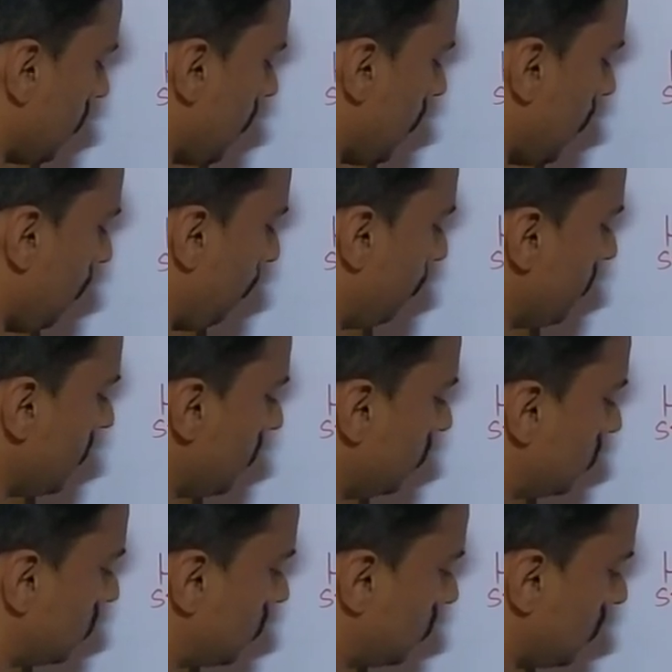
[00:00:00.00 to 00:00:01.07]
A
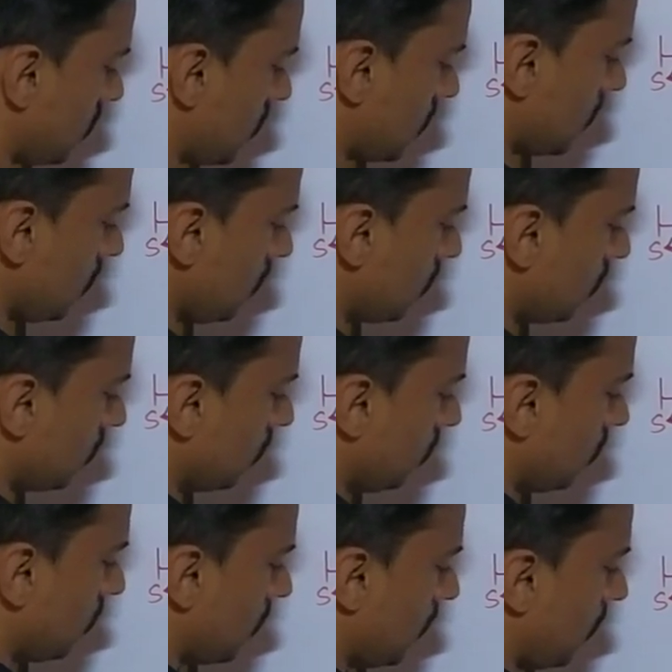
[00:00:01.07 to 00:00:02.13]
beats C.
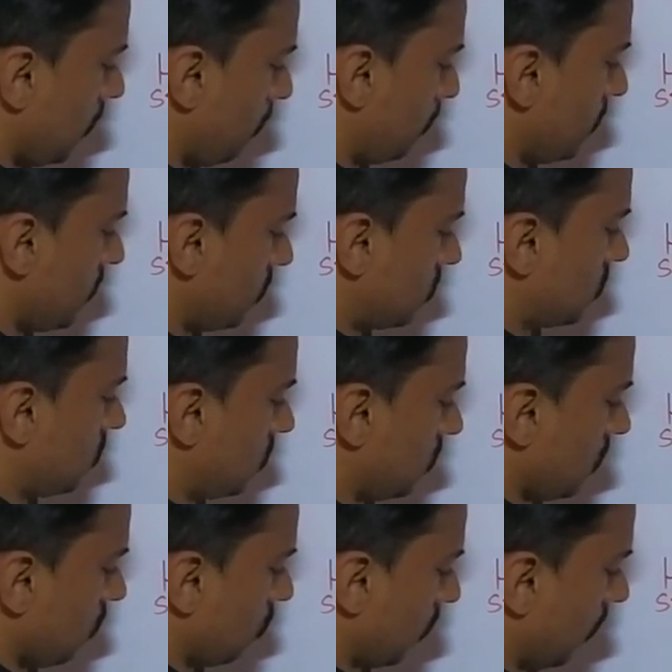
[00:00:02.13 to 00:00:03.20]
A beats
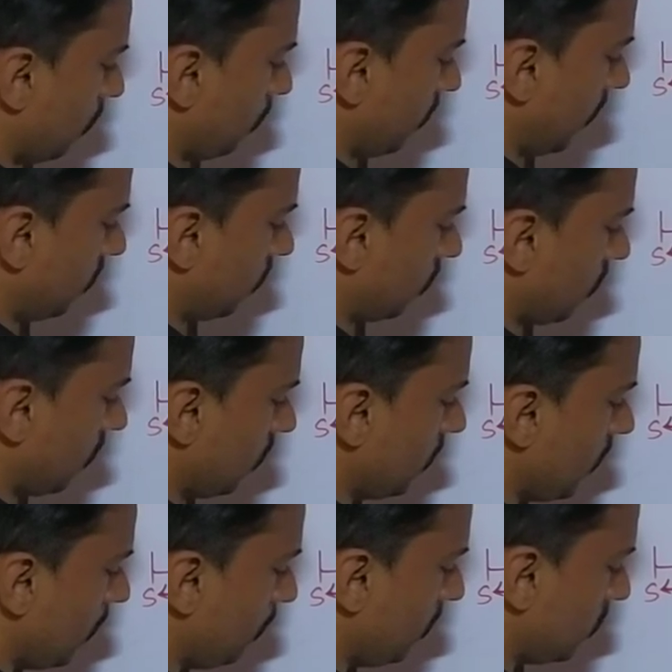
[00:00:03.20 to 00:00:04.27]
C. Okay. Let me write it
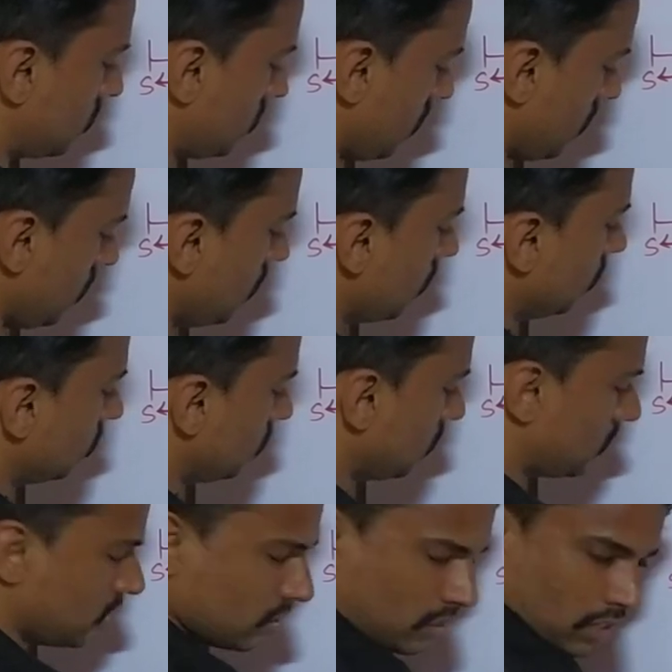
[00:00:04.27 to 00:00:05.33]
clearly. A beats C.
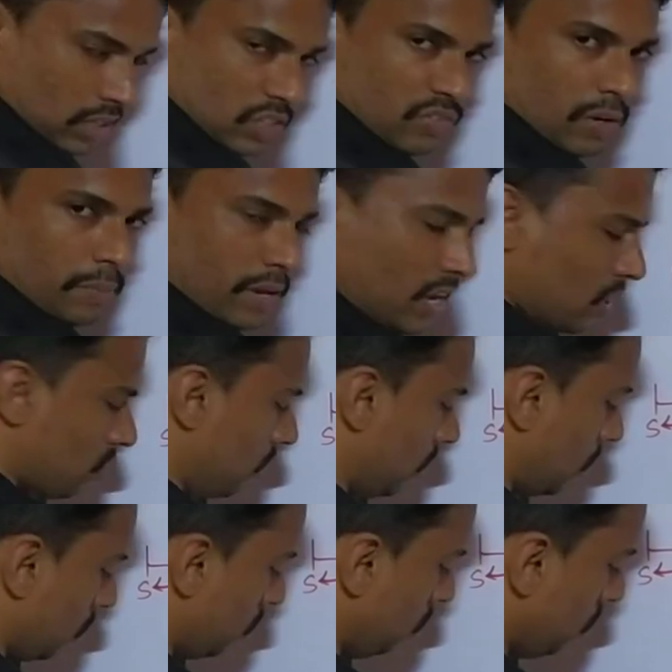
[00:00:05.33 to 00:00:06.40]
This distance will be
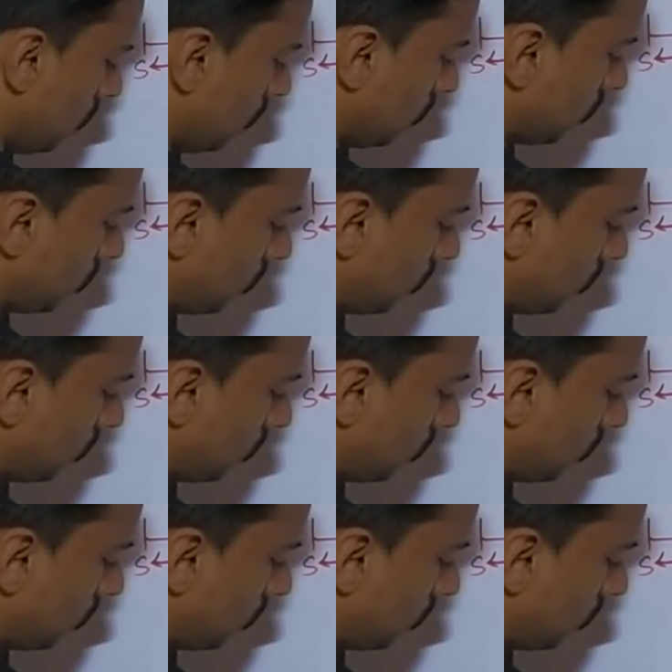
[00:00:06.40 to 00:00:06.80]
equal to